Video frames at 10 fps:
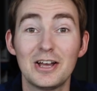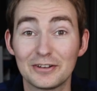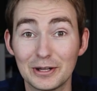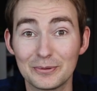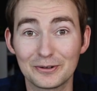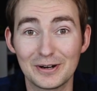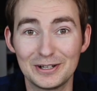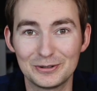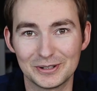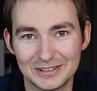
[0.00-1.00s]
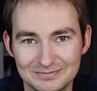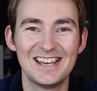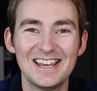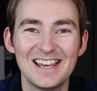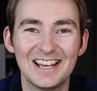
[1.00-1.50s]
So that was a grand tour.
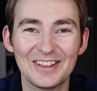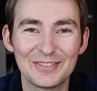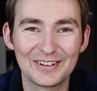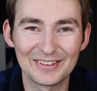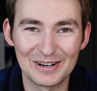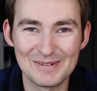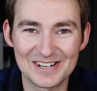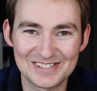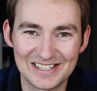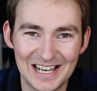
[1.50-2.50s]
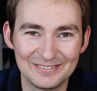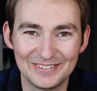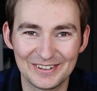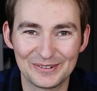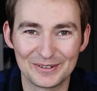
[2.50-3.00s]
And the things that I managed to carve
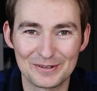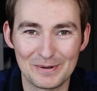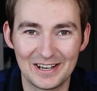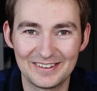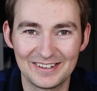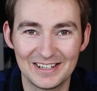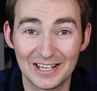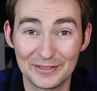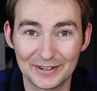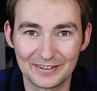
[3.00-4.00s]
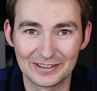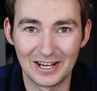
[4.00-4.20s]
in this sort of space are things